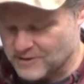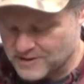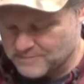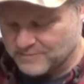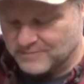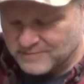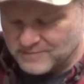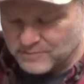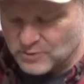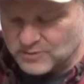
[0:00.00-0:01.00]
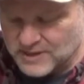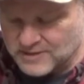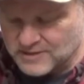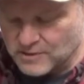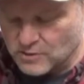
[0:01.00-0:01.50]
on both
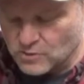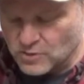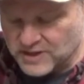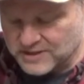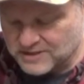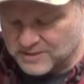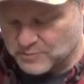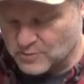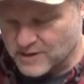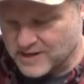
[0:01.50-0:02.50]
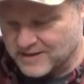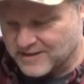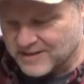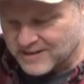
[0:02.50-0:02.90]
sides of the hole that the chips were at,